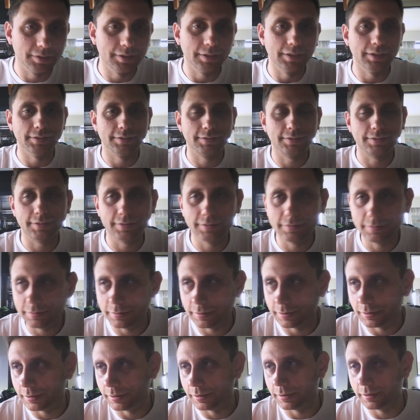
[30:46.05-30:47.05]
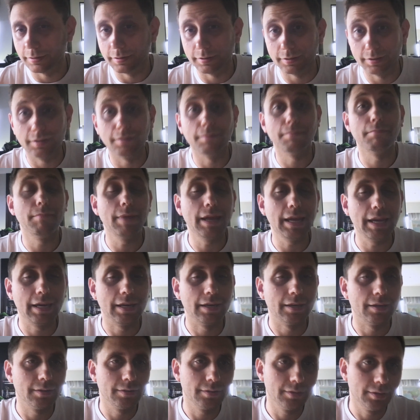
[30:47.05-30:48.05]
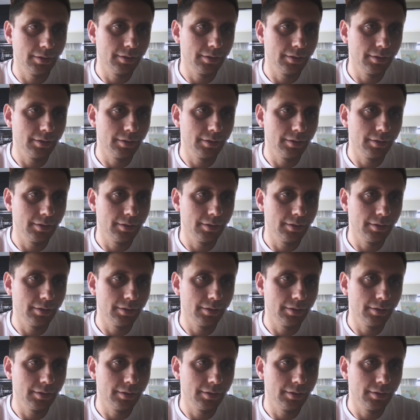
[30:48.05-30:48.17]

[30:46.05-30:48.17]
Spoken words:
this domain